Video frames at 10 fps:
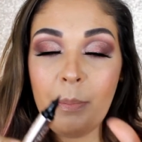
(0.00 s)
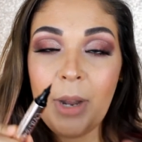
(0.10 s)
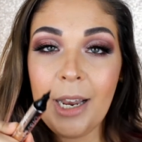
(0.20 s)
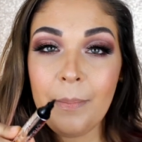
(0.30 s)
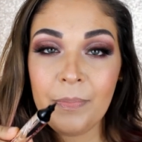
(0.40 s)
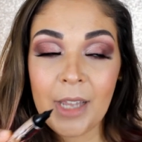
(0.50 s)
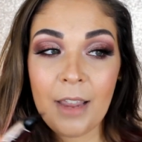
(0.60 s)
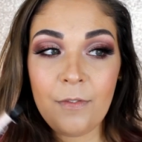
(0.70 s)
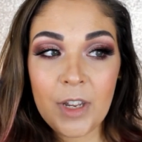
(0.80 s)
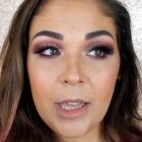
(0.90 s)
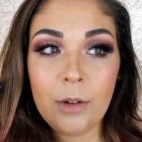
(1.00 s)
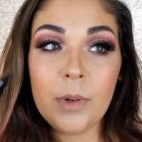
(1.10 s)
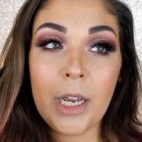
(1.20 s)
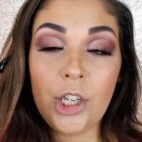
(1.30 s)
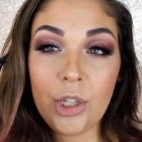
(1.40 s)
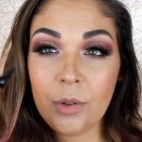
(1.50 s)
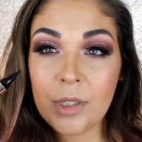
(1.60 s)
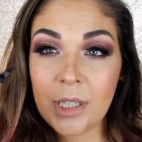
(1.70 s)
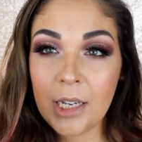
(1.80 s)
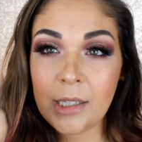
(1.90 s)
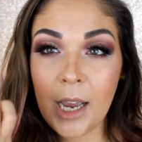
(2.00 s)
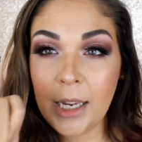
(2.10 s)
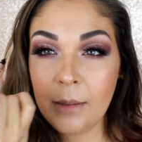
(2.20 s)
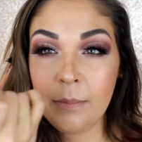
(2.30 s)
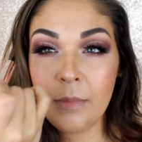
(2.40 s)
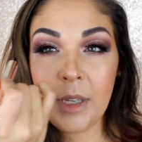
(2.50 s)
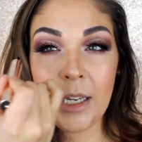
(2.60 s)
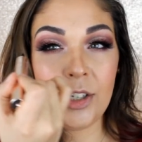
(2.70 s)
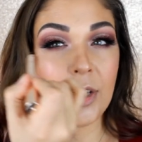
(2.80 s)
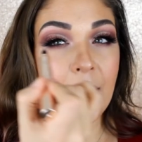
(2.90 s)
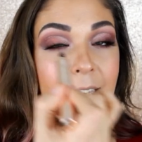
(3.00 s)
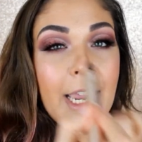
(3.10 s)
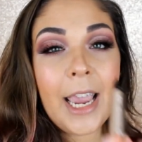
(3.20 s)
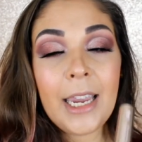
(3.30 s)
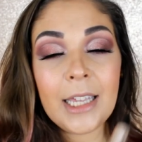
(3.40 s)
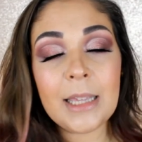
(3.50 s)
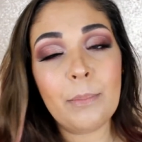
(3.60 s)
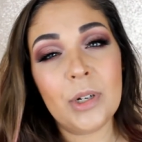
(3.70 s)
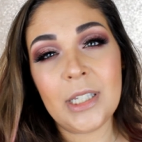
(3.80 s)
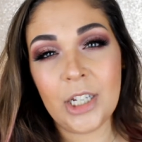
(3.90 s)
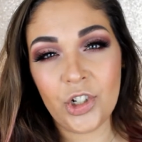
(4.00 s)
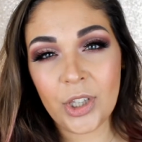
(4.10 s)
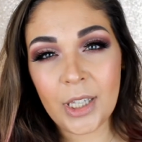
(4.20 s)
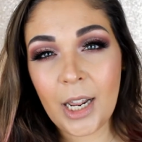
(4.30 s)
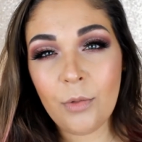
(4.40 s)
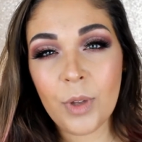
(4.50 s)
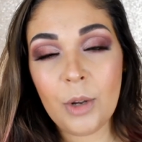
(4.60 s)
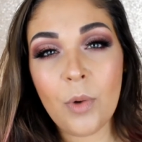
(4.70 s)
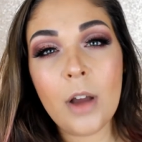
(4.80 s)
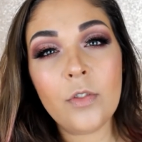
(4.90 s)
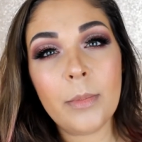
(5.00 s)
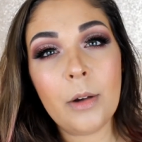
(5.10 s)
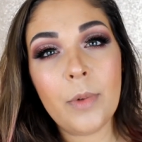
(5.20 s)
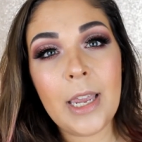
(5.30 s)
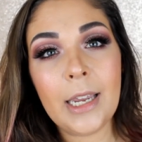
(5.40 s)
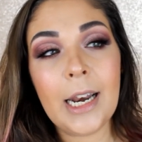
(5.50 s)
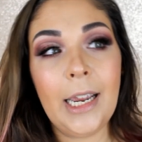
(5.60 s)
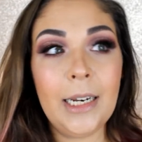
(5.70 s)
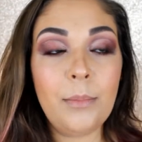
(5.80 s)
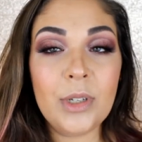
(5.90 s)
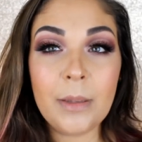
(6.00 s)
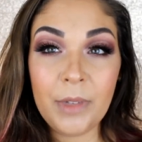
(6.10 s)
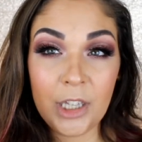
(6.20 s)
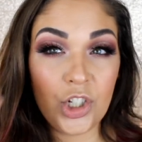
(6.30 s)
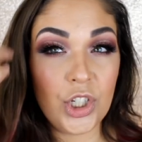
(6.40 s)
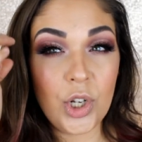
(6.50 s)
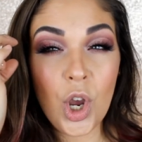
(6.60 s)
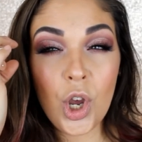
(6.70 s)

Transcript: But I feel like when I use this, I, it, I can't get the precision that I really want for my wing, and I end up with something that's just